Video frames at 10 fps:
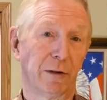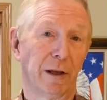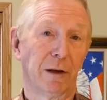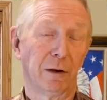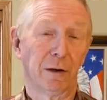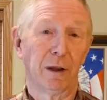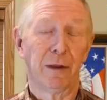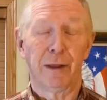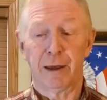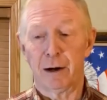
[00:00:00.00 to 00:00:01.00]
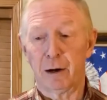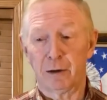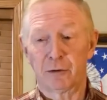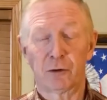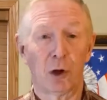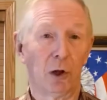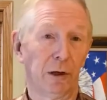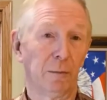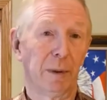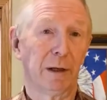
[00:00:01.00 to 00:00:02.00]
in, that are installed
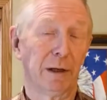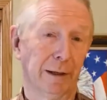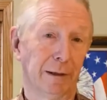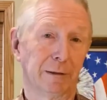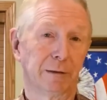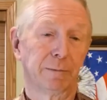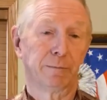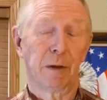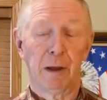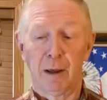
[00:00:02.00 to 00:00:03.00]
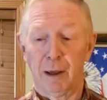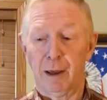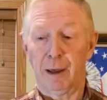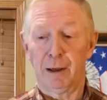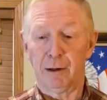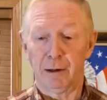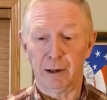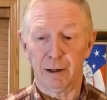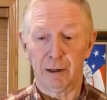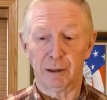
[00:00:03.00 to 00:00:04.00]
in buildings. And
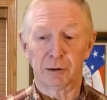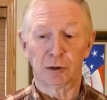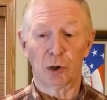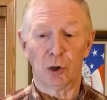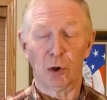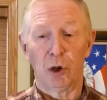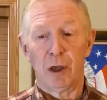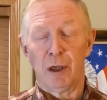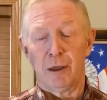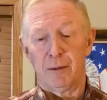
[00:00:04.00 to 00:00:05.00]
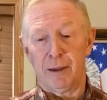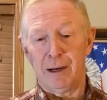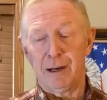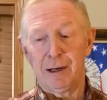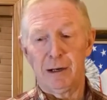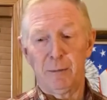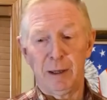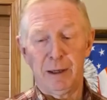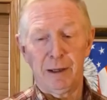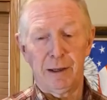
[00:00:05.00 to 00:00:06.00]
uh, so they need to
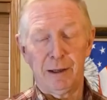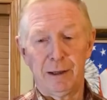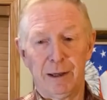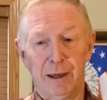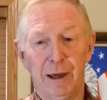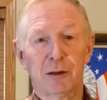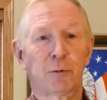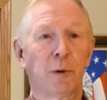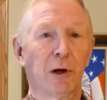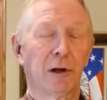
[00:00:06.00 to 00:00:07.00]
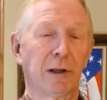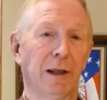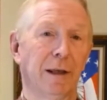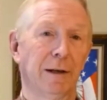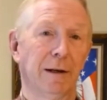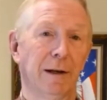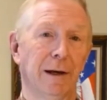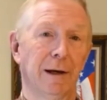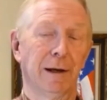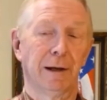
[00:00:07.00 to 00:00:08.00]
be expert in
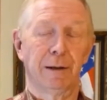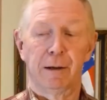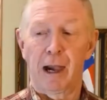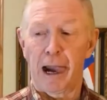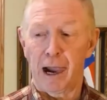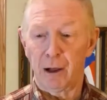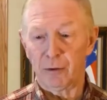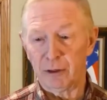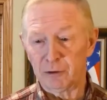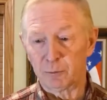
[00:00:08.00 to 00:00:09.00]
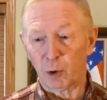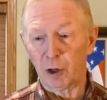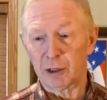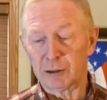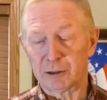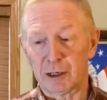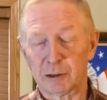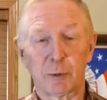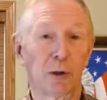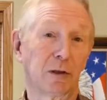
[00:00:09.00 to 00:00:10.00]
uh, how these boilers are
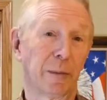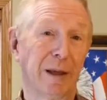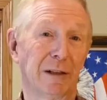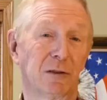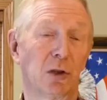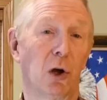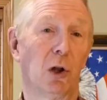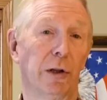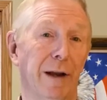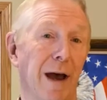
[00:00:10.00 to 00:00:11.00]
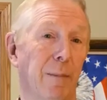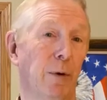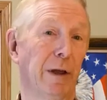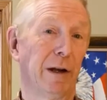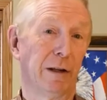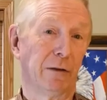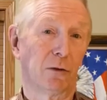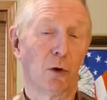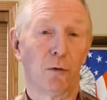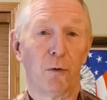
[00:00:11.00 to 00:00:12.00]
supposed to be installed and operated and
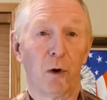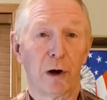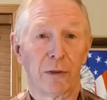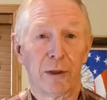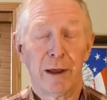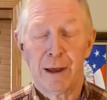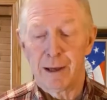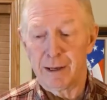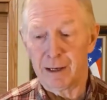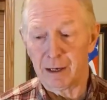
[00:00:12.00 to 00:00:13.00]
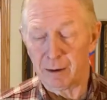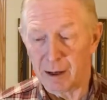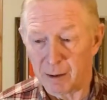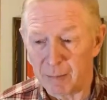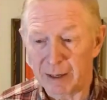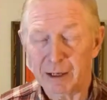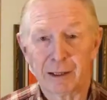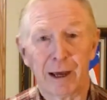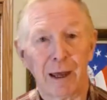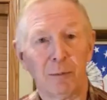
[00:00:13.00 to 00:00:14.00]
so forth. And uh, many
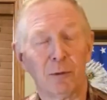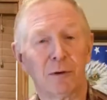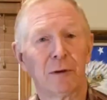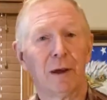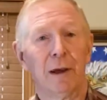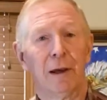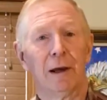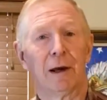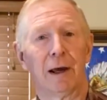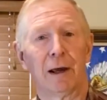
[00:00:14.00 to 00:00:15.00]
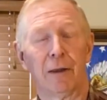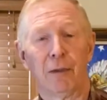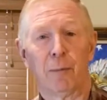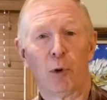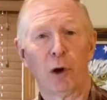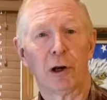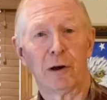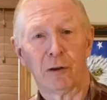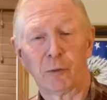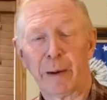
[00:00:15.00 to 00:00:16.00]
times uh, the boiler
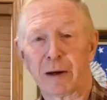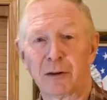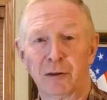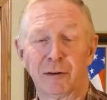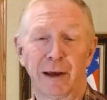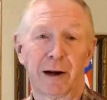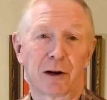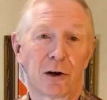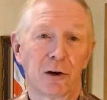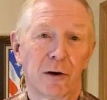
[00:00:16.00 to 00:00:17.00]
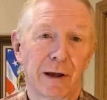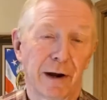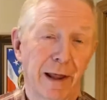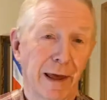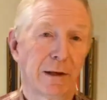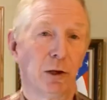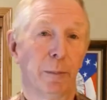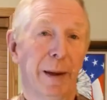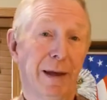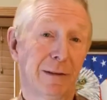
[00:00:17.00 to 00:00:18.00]
inspections that occur on an annual
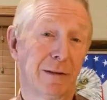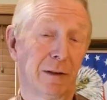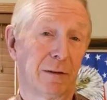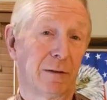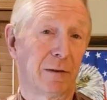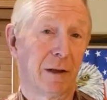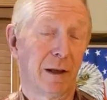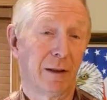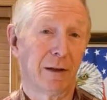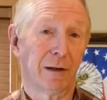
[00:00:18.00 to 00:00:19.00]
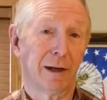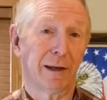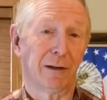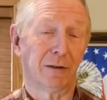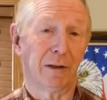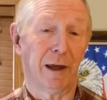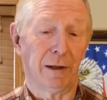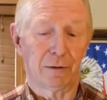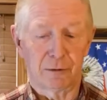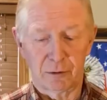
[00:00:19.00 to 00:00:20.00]
basis in the United
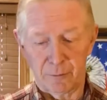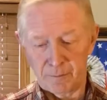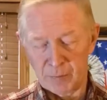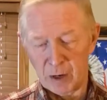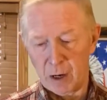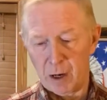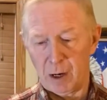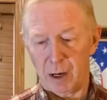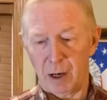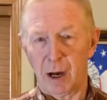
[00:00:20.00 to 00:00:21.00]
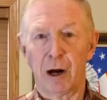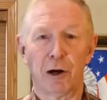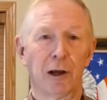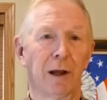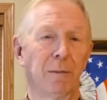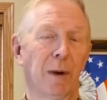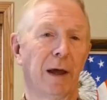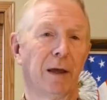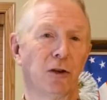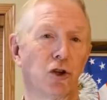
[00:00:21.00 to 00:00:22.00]
States uh, are done
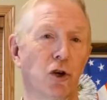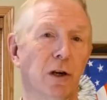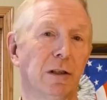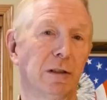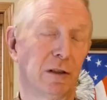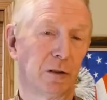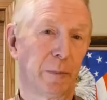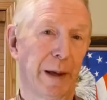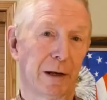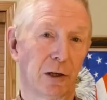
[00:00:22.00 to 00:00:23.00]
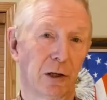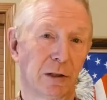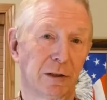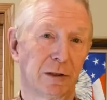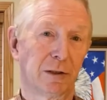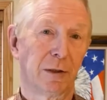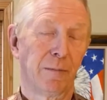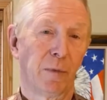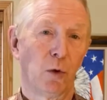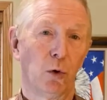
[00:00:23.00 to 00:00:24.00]
by insurance inspectors
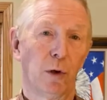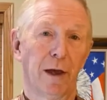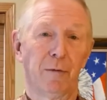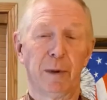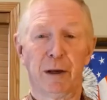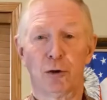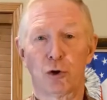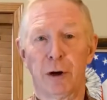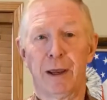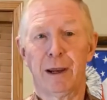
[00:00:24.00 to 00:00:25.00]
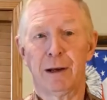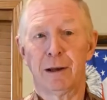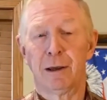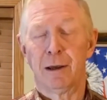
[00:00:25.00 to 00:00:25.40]
who have been trained